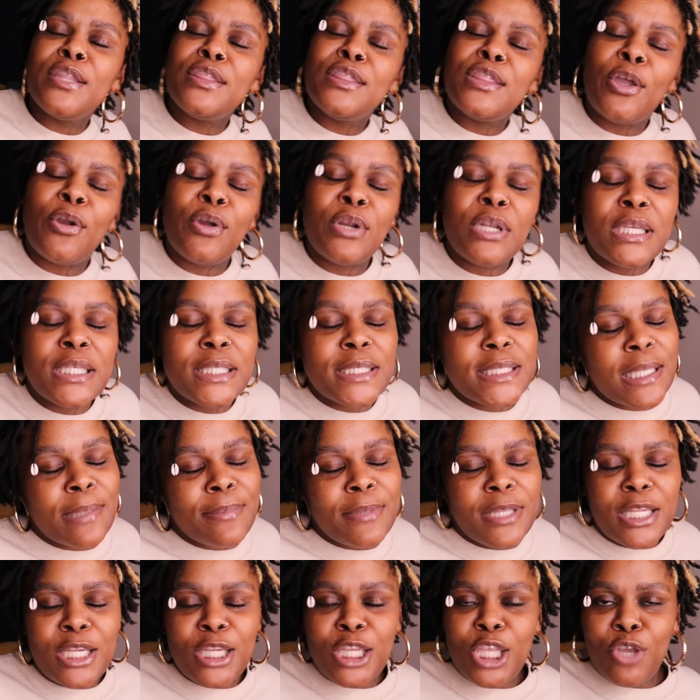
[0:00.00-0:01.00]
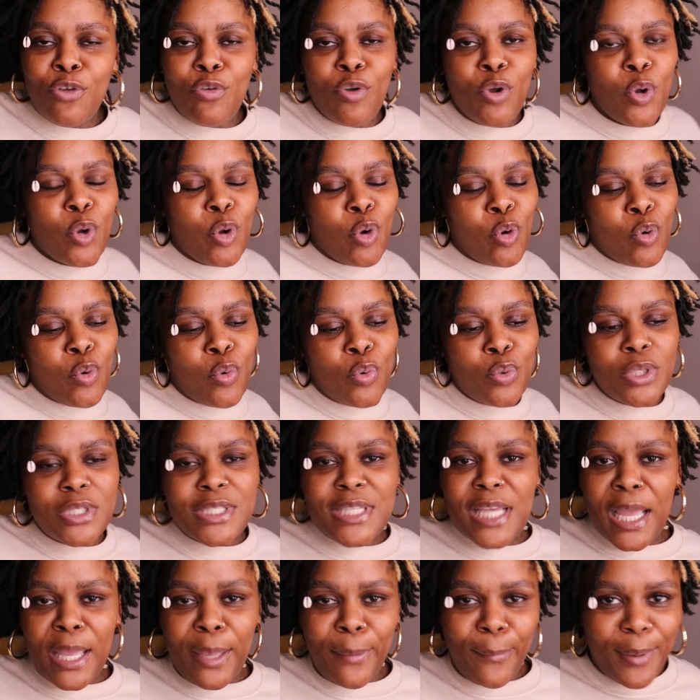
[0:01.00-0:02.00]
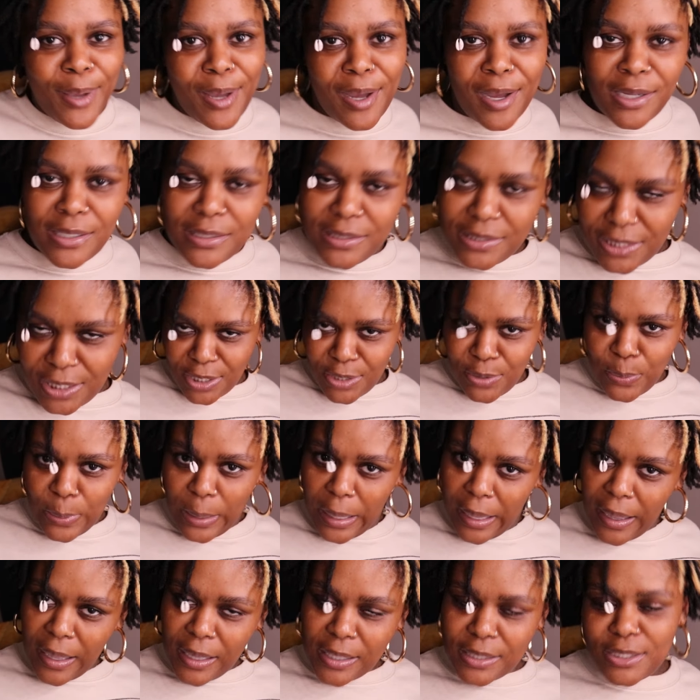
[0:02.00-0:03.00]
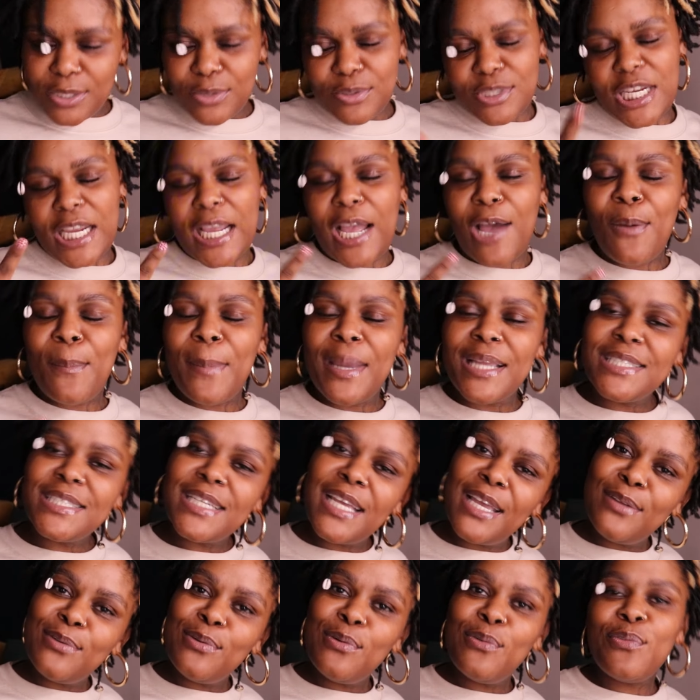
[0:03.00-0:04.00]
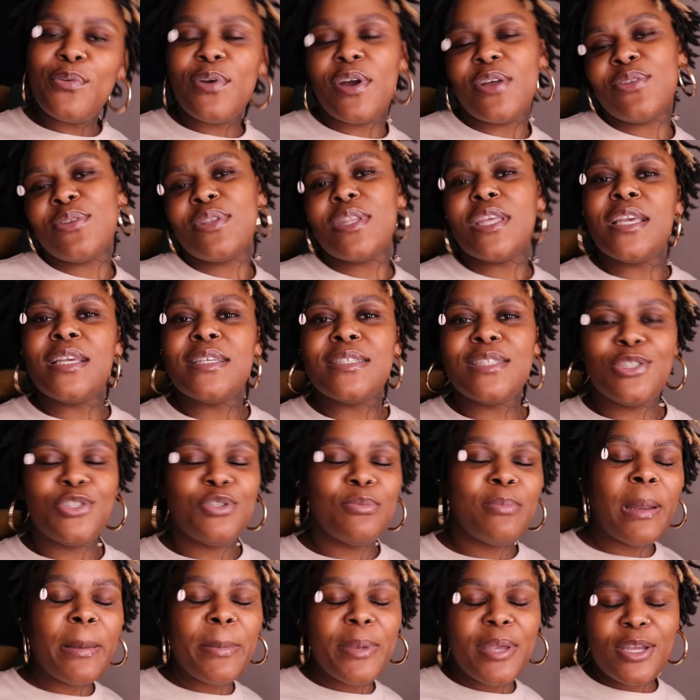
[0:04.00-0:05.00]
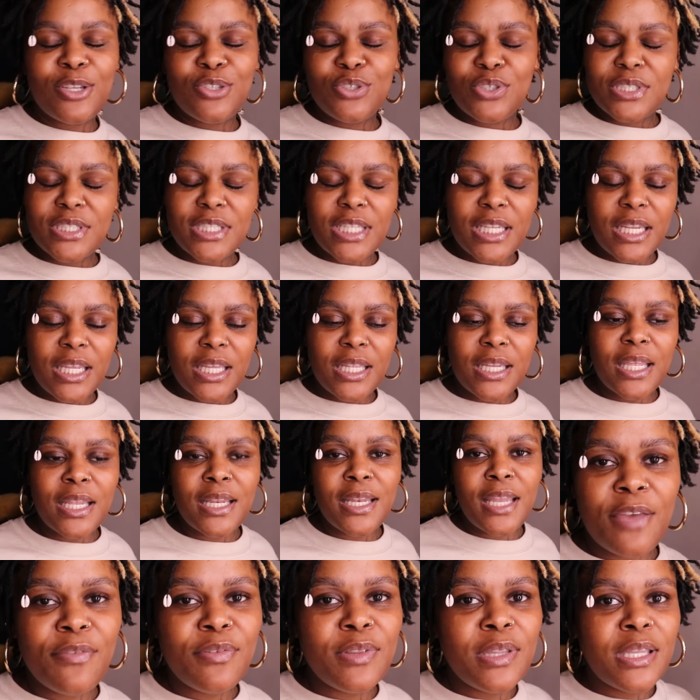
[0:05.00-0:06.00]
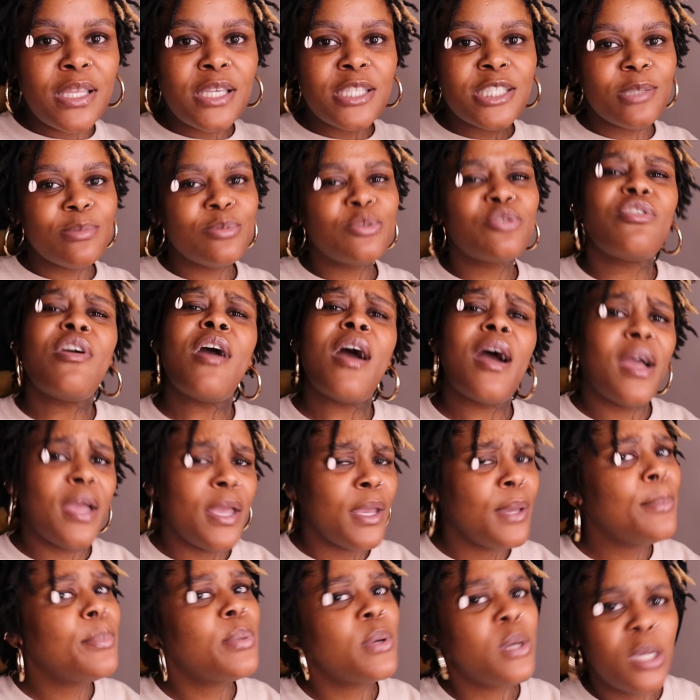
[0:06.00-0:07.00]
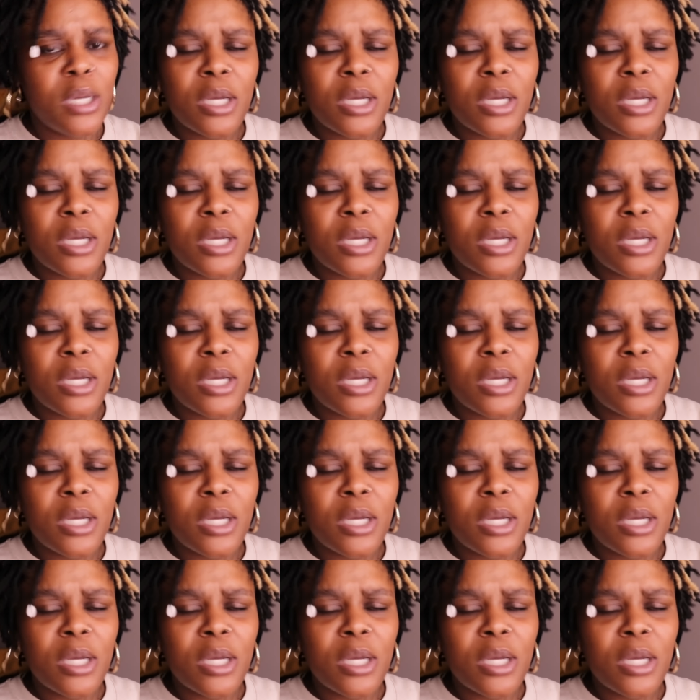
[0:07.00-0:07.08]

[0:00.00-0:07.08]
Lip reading: 30-something-year-old type content. Okay, so check out my channel for other things that you might be interested in. And definitely subscribe